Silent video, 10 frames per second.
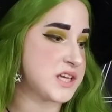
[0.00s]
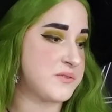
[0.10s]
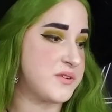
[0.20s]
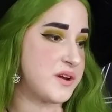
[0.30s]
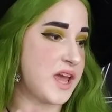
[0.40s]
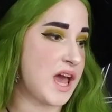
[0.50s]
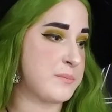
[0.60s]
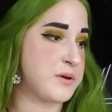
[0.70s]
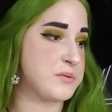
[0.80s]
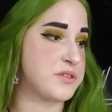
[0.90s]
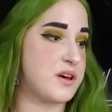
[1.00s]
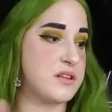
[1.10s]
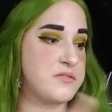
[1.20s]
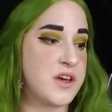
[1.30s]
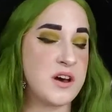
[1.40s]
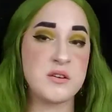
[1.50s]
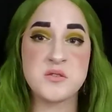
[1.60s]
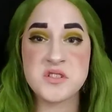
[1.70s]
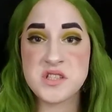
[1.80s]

I'm very happy with all of those.